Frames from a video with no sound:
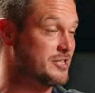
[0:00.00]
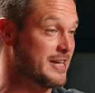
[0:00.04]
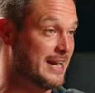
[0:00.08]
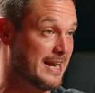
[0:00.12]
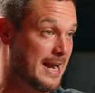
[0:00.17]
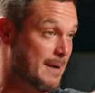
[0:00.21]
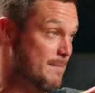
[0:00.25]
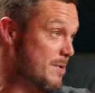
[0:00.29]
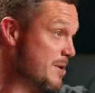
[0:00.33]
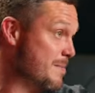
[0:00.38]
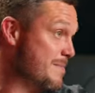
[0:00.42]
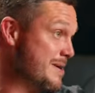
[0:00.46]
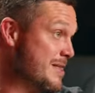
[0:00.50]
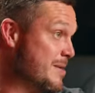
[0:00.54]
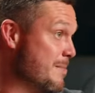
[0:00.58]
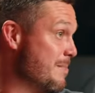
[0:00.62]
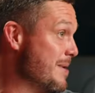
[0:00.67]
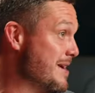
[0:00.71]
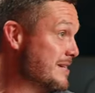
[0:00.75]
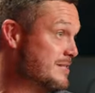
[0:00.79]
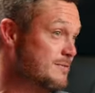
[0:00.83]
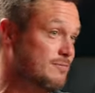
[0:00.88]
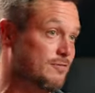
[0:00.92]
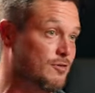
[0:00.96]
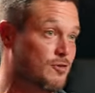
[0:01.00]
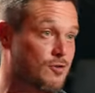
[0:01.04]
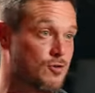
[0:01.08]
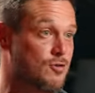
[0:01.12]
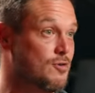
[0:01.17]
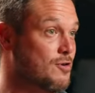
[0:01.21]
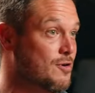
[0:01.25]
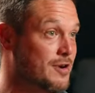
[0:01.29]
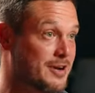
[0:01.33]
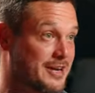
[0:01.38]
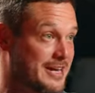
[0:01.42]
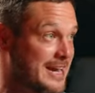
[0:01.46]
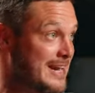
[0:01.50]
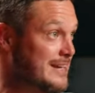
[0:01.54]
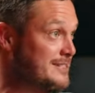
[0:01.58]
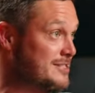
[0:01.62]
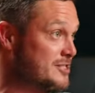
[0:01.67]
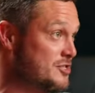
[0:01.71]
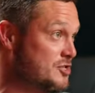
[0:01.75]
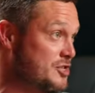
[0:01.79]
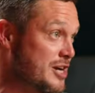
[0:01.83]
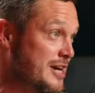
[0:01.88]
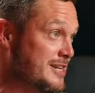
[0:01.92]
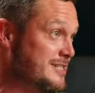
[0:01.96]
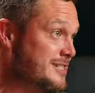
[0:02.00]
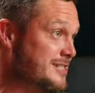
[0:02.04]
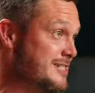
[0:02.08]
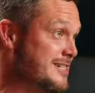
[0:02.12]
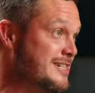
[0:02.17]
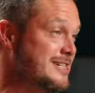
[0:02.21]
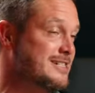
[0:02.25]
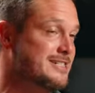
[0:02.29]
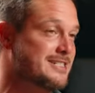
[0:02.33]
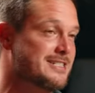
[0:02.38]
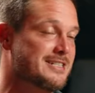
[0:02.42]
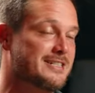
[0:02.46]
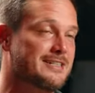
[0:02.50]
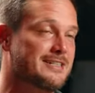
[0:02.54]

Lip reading: I was like, I'm going to be the best recruiter in Kansas JCs.